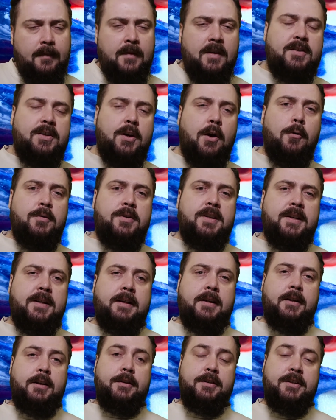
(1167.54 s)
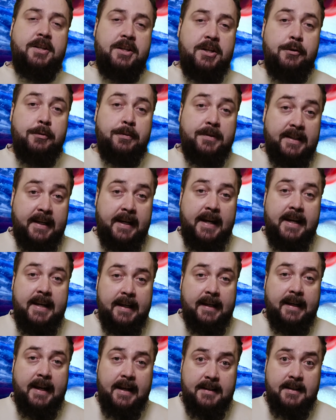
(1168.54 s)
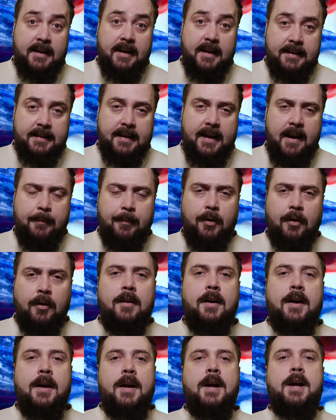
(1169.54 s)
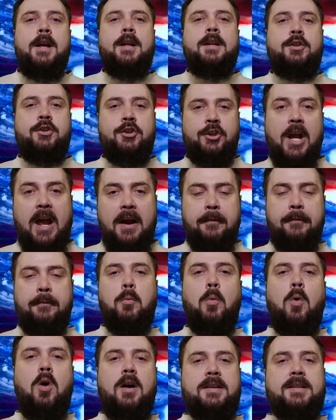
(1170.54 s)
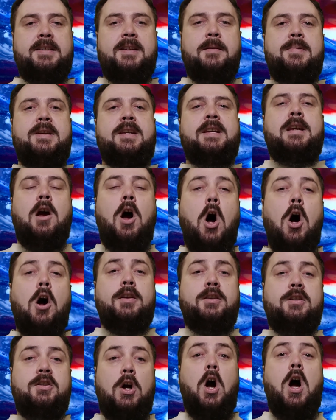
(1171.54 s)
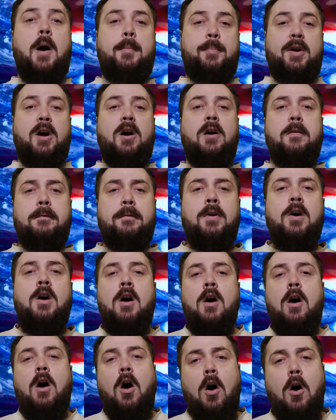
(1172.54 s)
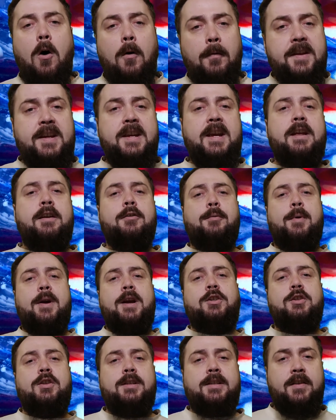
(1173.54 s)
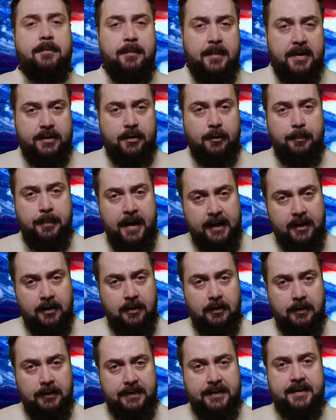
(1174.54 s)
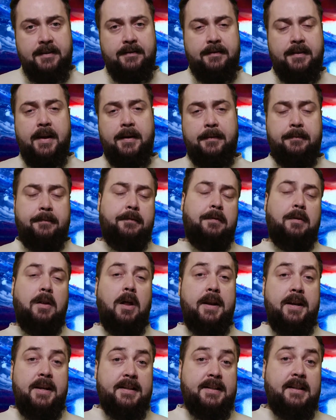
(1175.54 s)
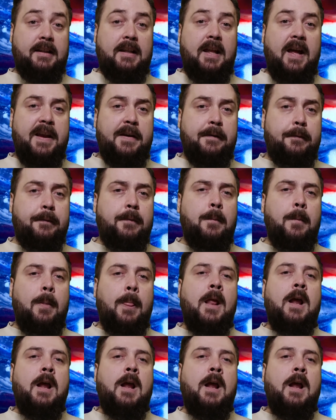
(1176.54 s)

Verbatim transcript: So, to, to use kidding as an example, Jeff wants to be on top of all the iterations of Mr. Pickles that flood his life,